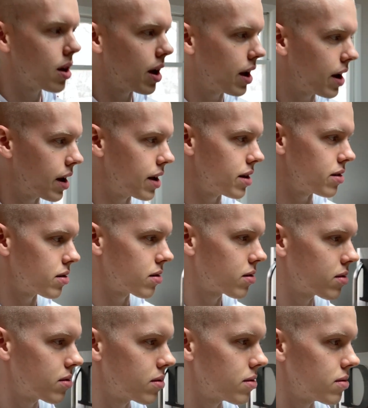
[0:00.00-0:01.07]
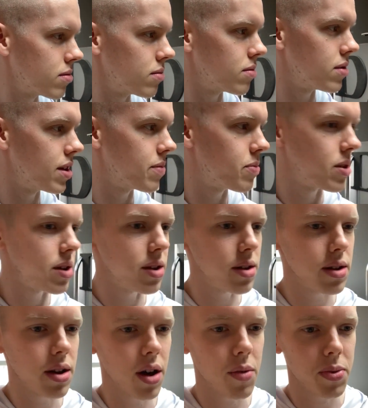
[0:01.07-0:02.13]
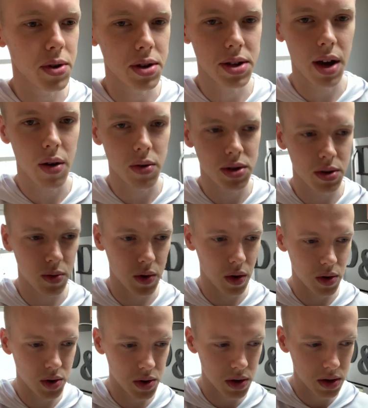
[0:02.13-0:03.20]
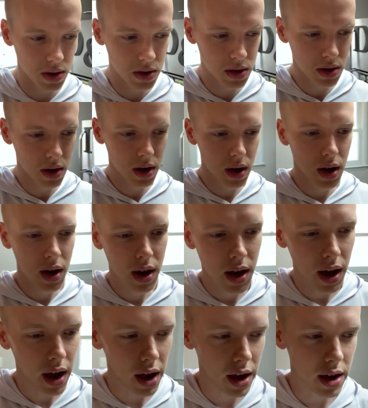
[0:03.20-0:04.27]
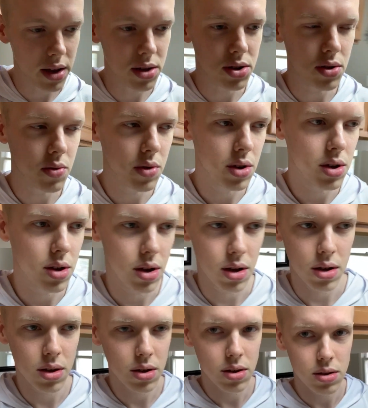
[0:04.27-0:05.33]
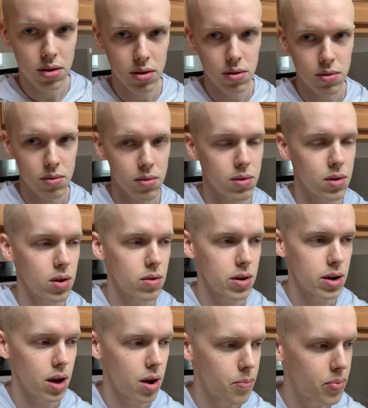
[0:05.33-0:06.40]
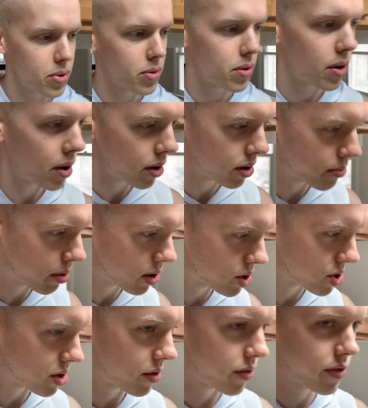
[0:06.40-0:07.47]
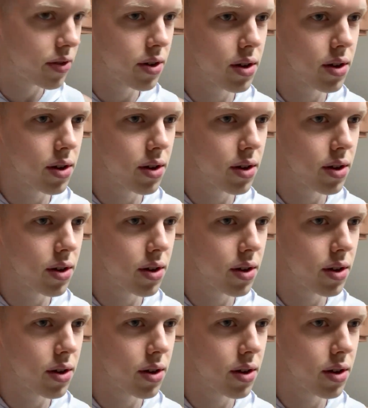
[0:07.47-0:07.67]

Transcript: and they've been helping us out with some groceries. And so we loaded up on a bunch of